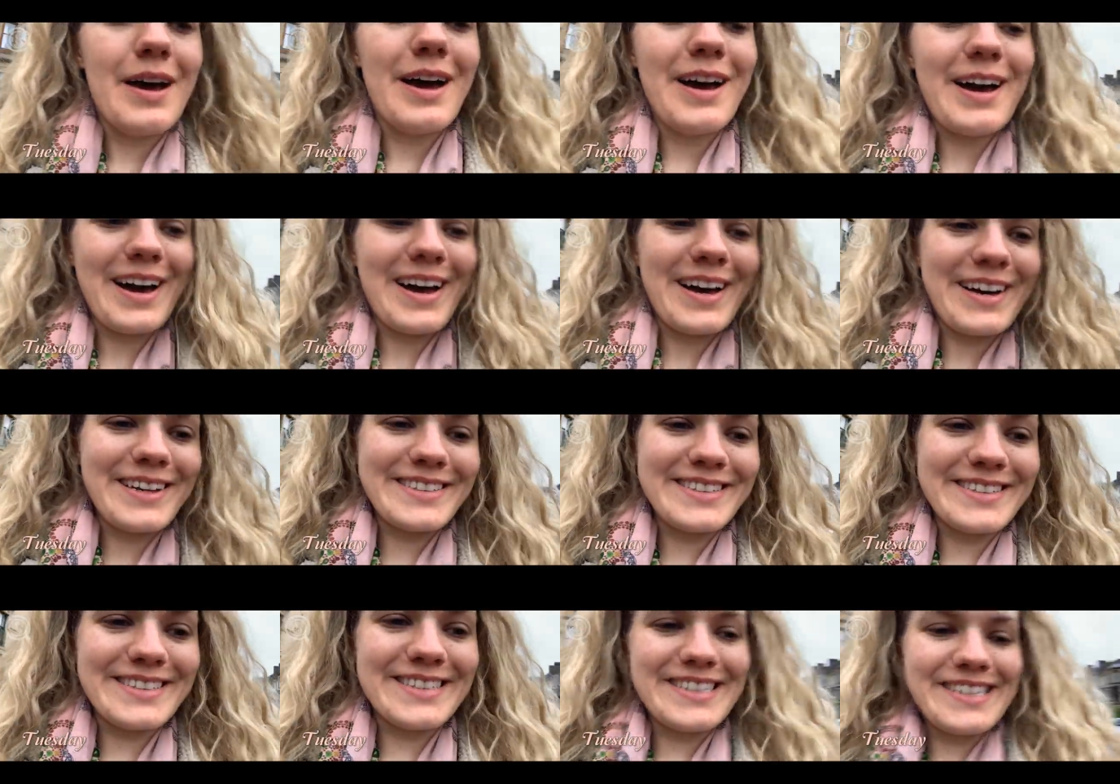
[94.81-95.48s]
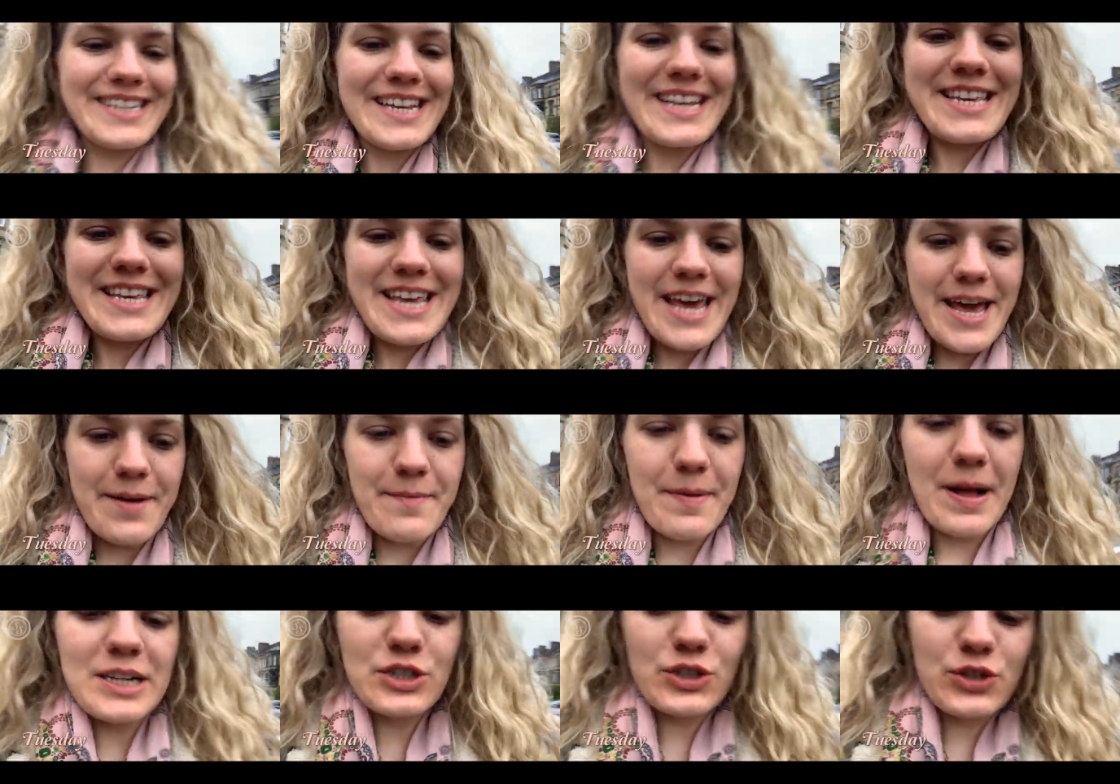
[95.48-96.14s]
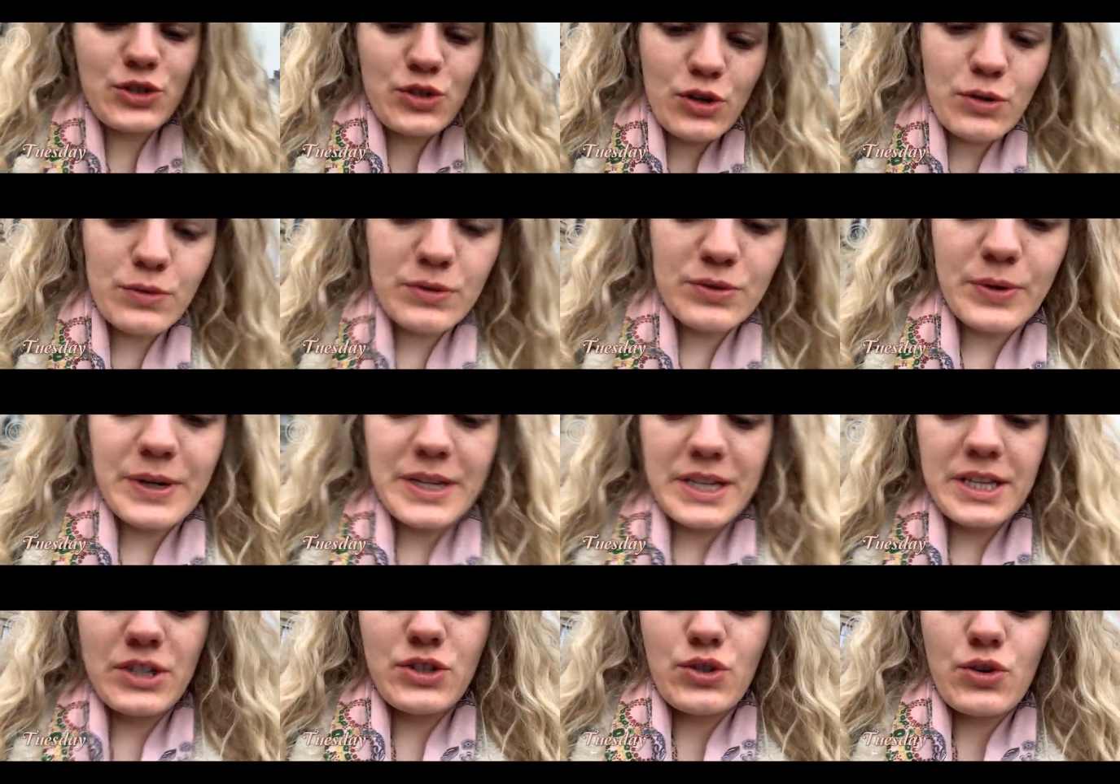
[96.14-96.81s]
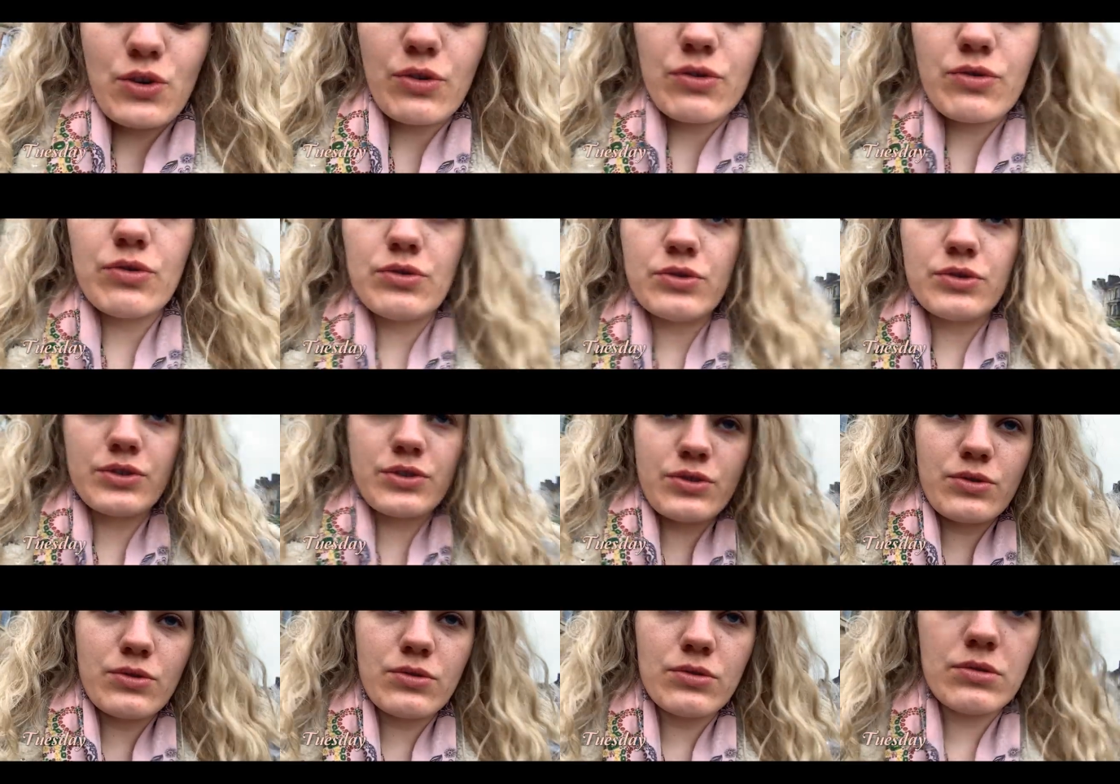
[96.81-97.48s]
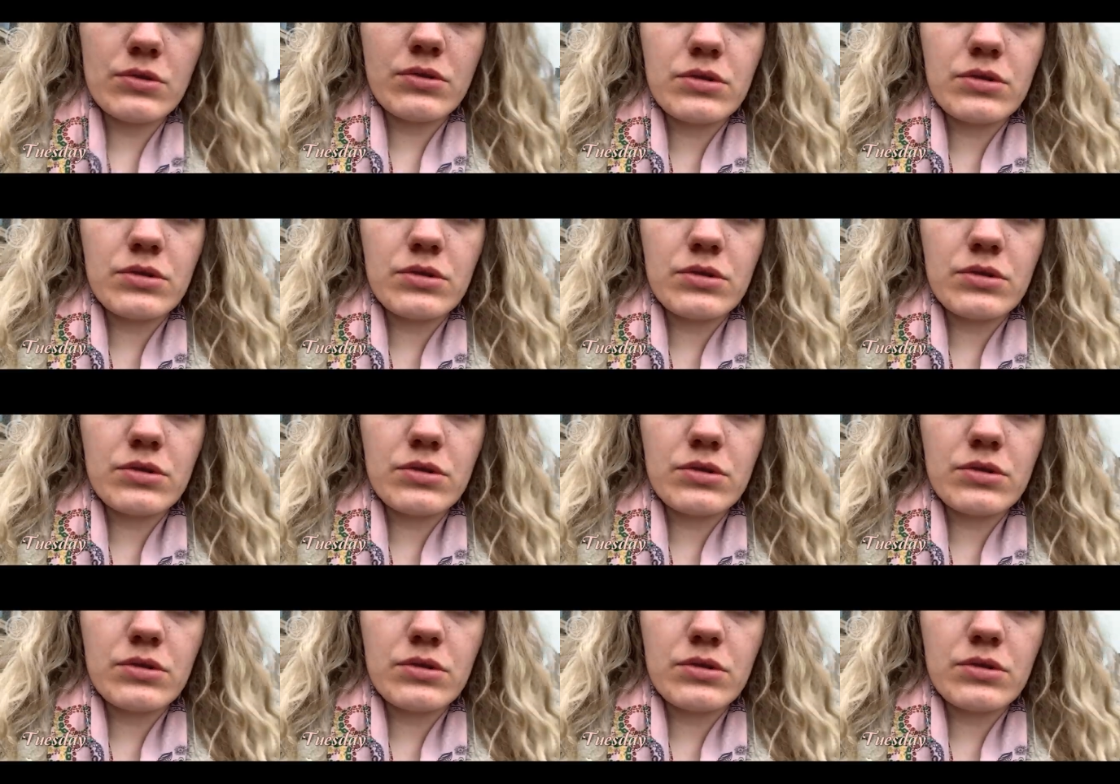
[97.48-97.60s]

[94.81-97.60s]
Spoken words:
And yeah, I just thought I would quickly talk through it. So